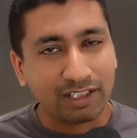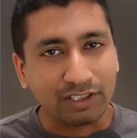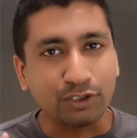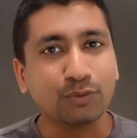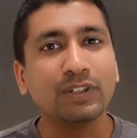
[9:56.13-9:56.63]

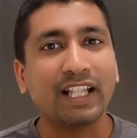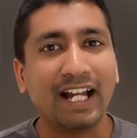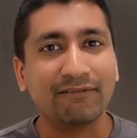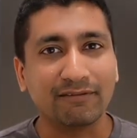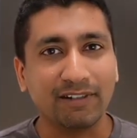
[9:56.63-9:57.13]
you will
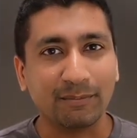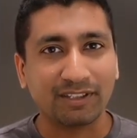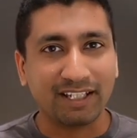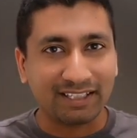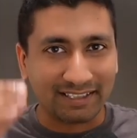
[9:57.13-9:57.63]
have a
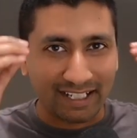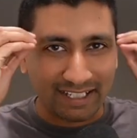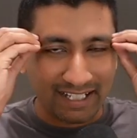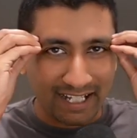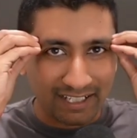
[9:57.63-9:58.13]
website
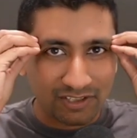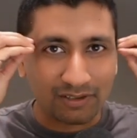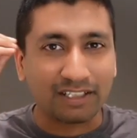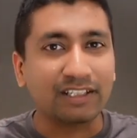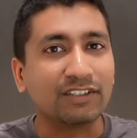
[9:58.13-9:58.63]
that
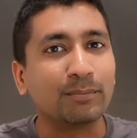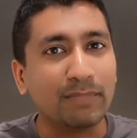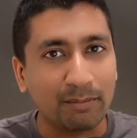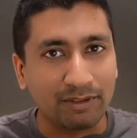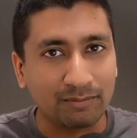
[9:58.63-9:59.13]
actually is
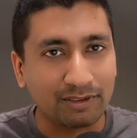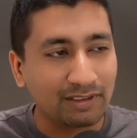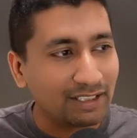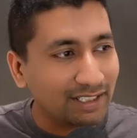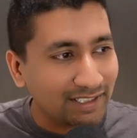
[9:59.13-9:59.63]
memorable.
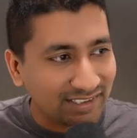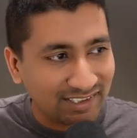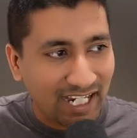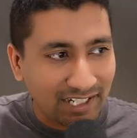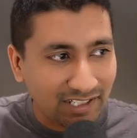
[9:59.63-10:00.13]

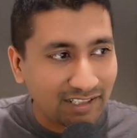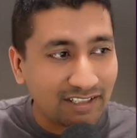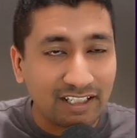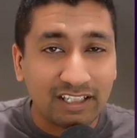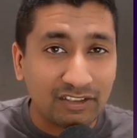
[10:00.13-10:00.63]
Static
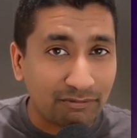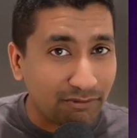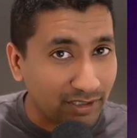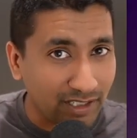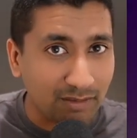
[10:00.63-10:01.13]
is
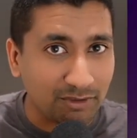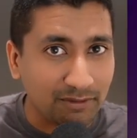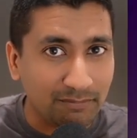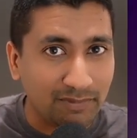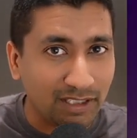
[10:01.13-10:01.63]
forgettable.
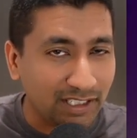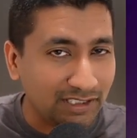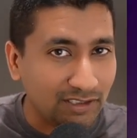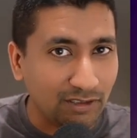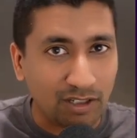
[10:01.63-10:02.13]
Like,
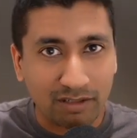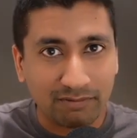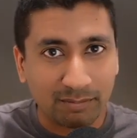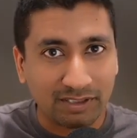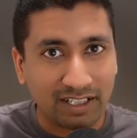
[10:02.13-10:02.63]
there are a lot of
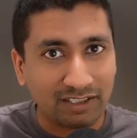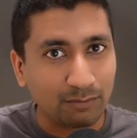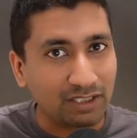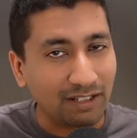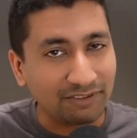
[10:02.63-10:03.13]
websites
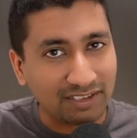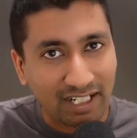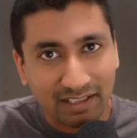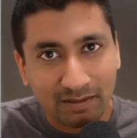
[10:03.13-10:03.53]
which have static